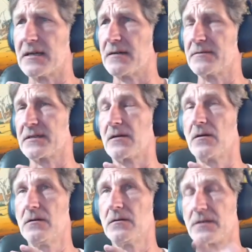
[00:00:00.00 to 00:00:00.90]
I was like,
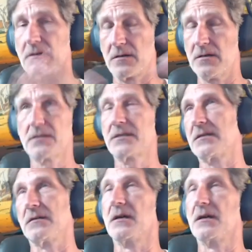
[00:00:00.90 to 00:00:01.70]
oh, the con's here.